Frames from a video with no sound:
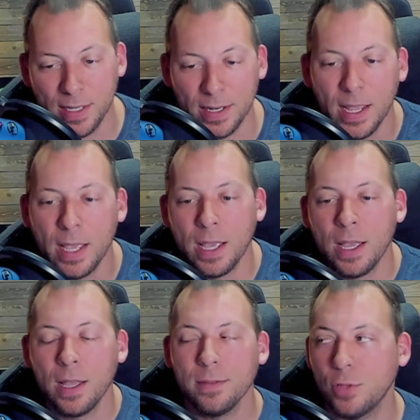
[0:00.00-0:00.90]
And
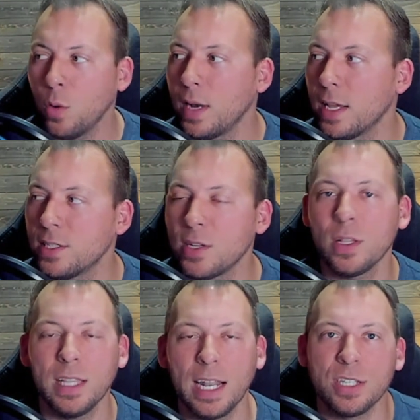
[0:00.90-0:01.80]
don't
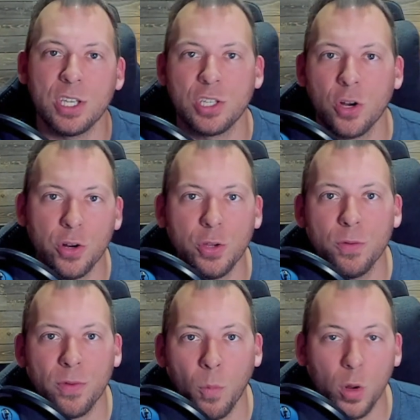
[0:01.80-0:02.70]
necessarily let it deter you
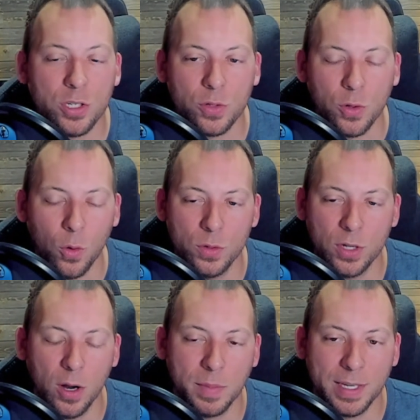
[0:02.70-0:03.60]
from what your goals
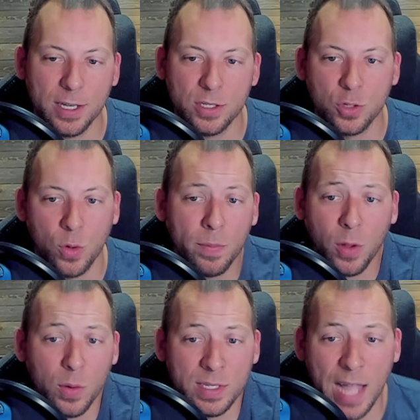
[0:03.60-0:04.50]
are, because
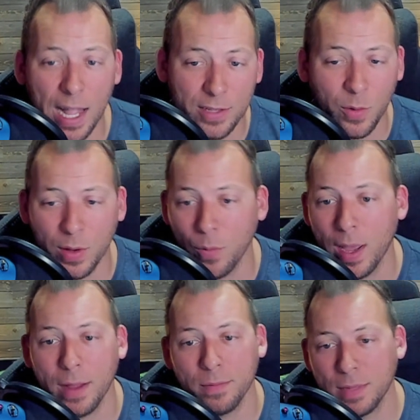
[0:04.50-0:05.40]
crypto is not going away.